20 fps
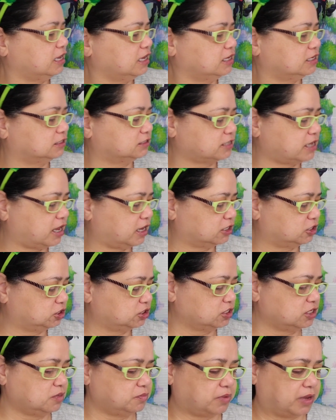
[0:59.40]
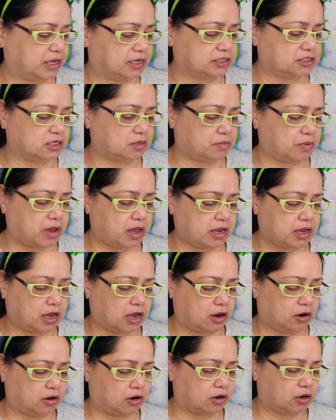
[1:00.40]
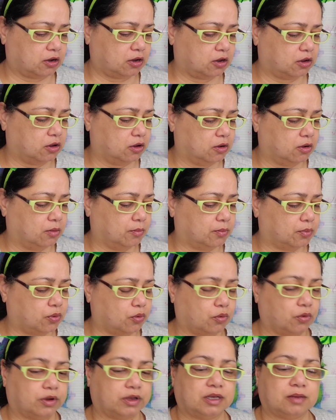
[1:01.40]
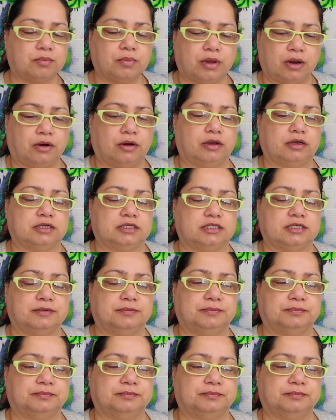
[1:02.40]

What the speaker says: is actually painted by Eric Puybaret.